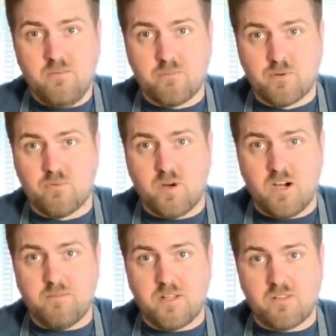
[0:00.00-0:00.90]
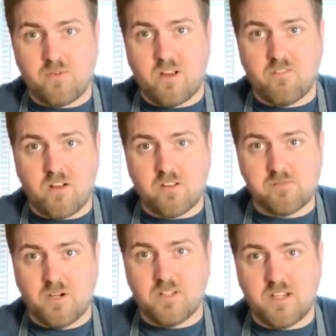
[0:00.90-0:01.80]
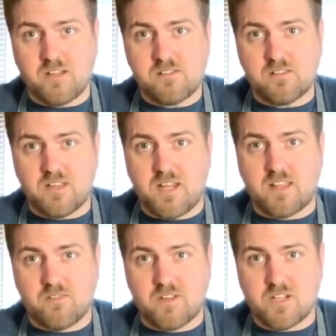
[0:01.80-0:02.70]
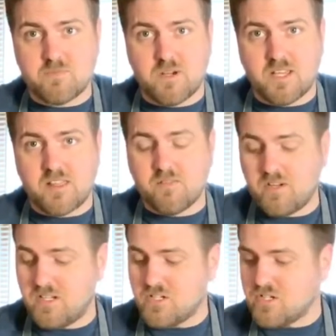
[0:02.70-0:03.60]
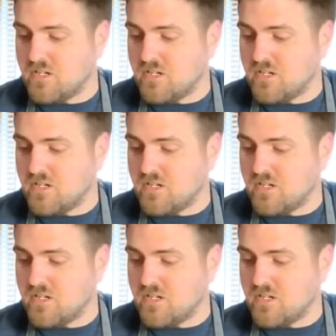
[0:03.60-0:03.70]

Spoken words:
Brunoise means very, very small dice, 1/8 of an inch by 1/8 of an inch.